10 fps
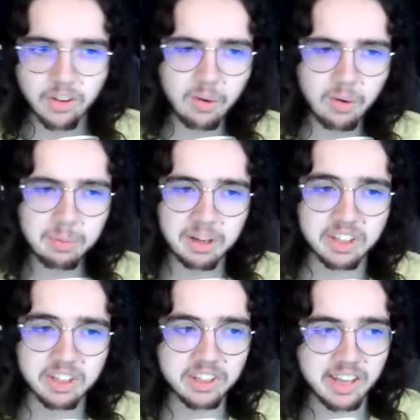that would be a
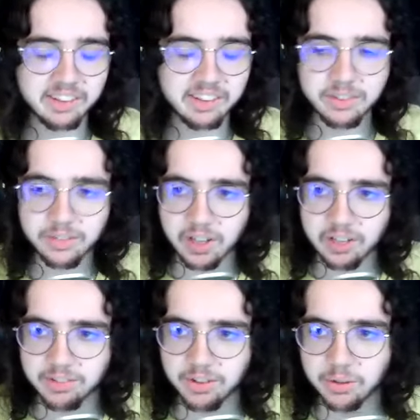good case of
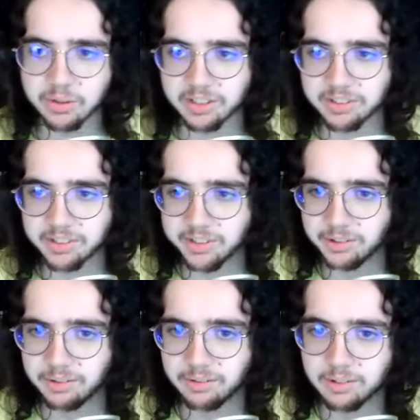continuity
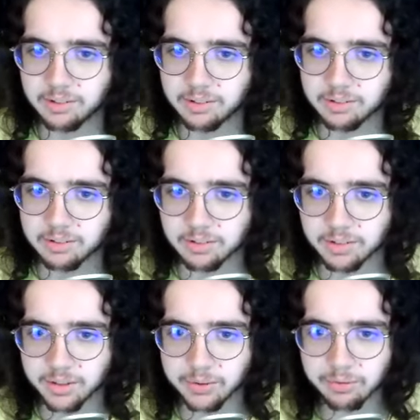season.
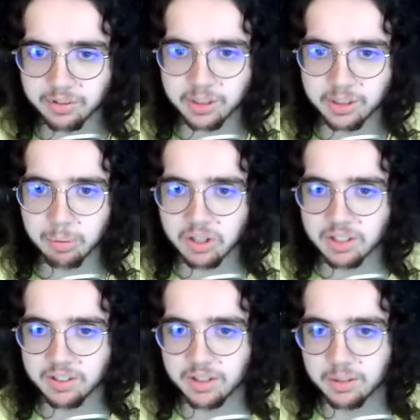Dune, read the, the book
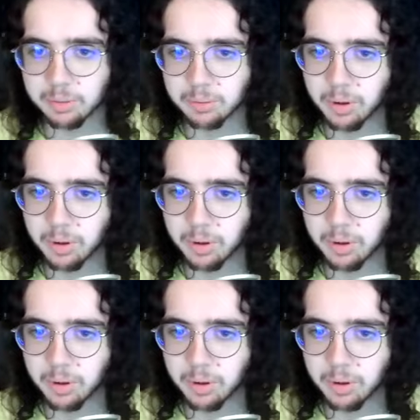and then the bo-